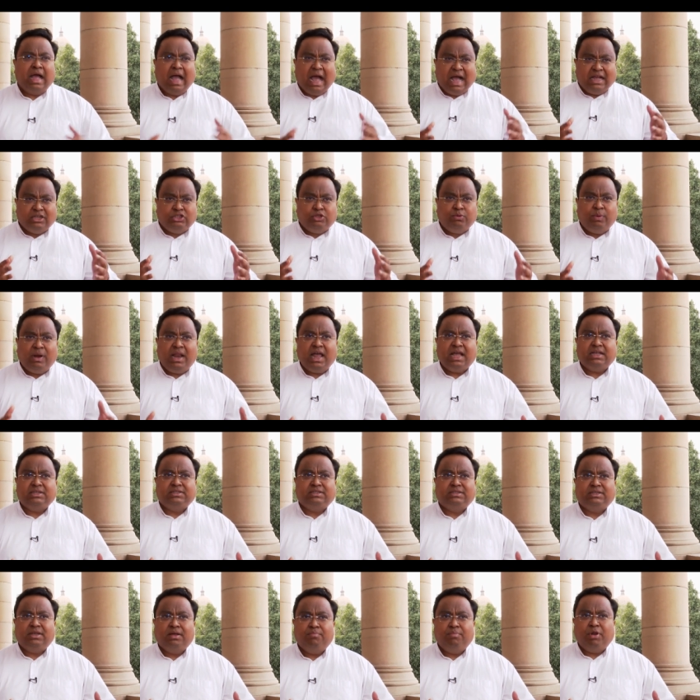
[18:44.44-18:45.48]
as well
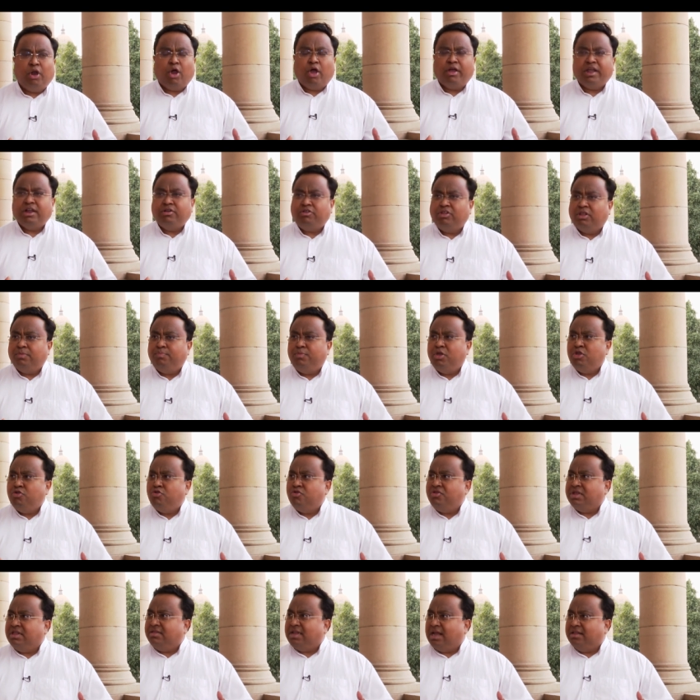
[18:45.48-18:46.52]
as belonging to the
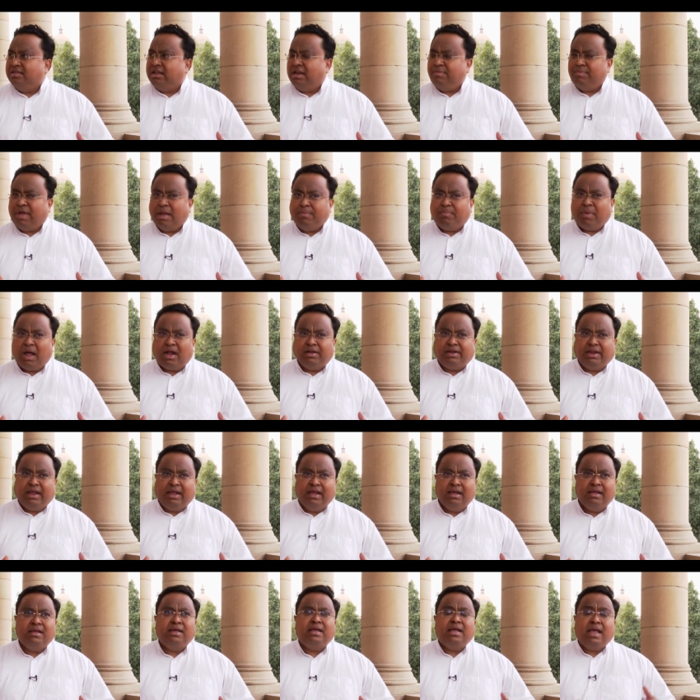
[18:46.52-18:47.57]
Biju Janata Dal, my party.
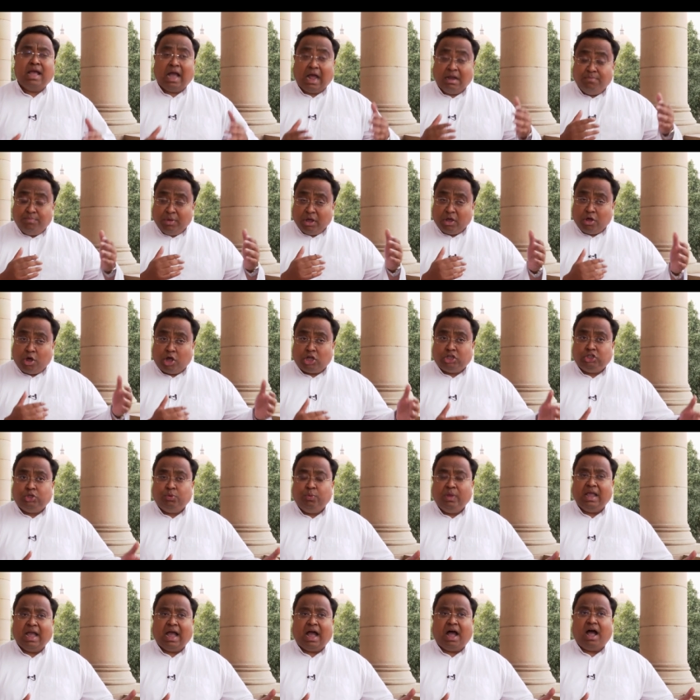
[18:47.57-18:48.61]
And because
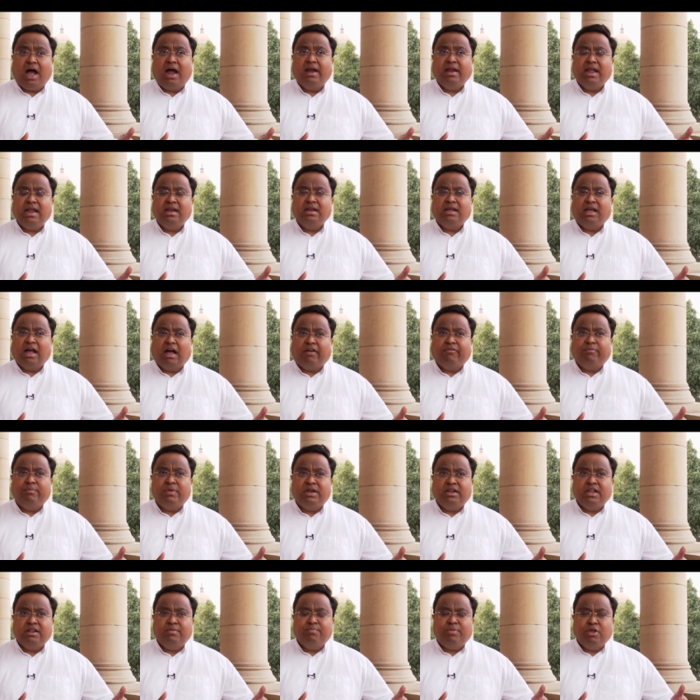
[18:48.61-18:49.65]
we are in
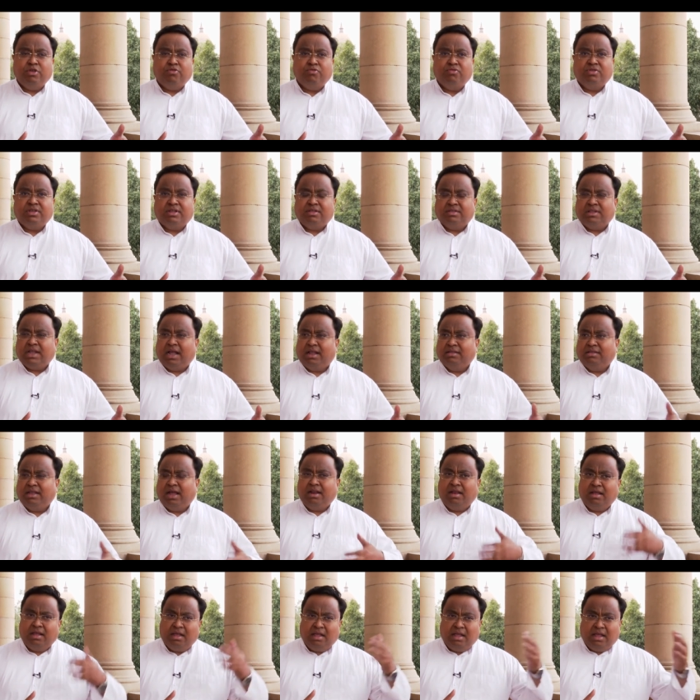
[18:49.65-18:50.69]
government in Biju Janata
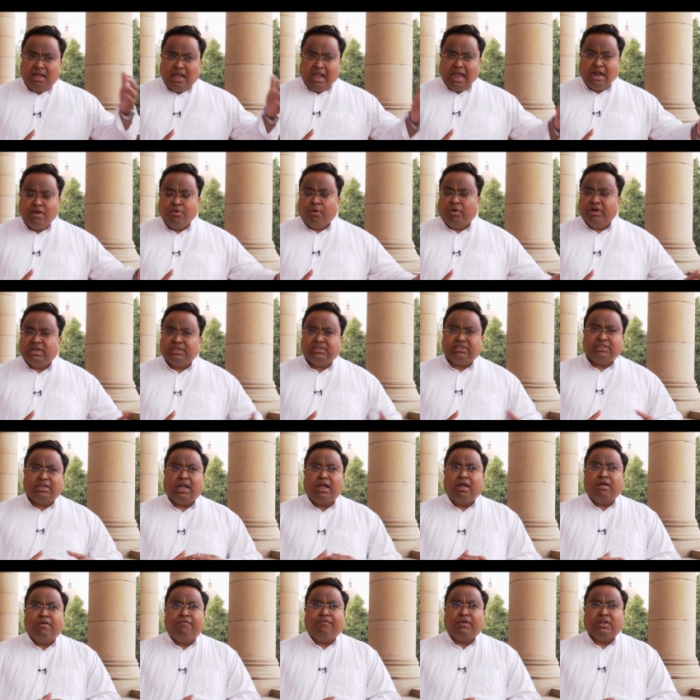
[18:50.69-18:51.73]
Dal in
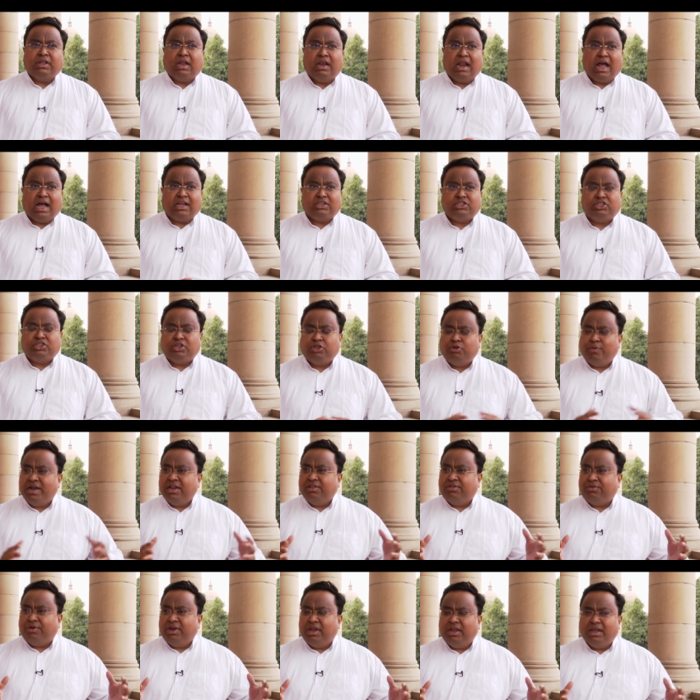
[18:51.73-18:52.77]
Odisha for the last
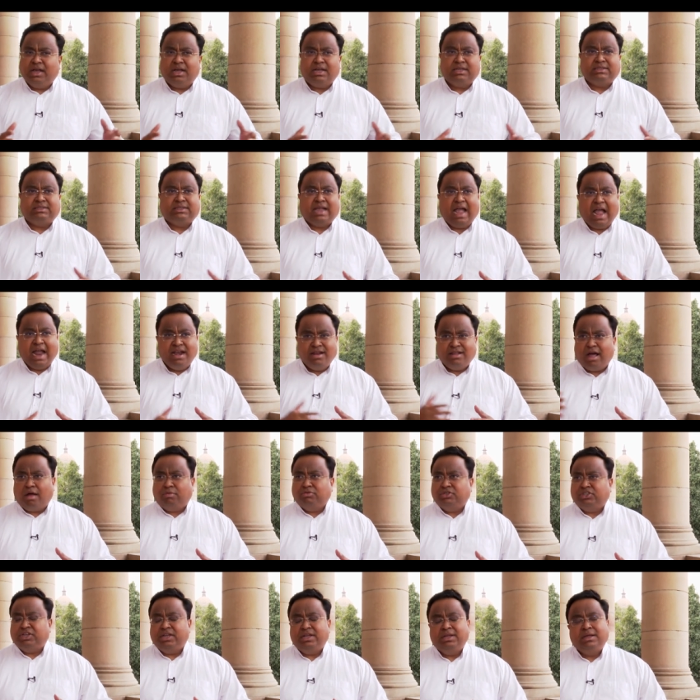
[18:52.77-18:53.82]
23 years and
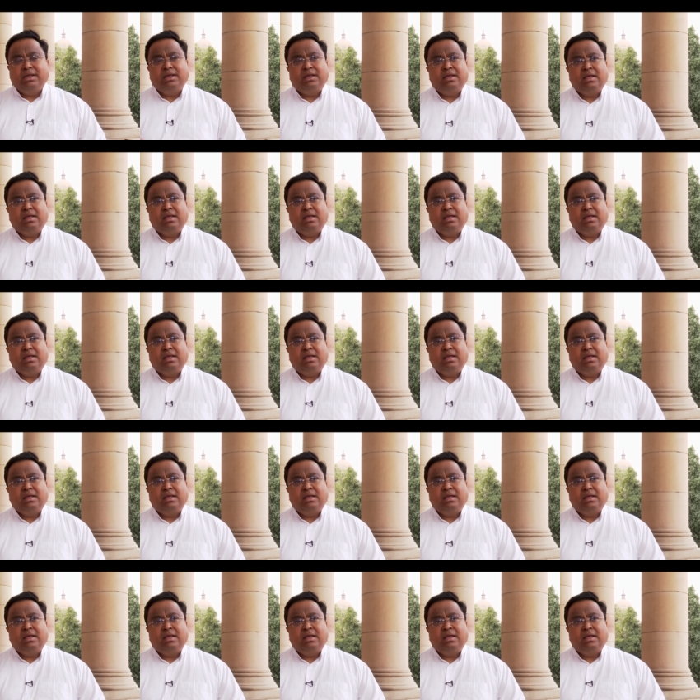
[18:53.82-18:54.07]
counting,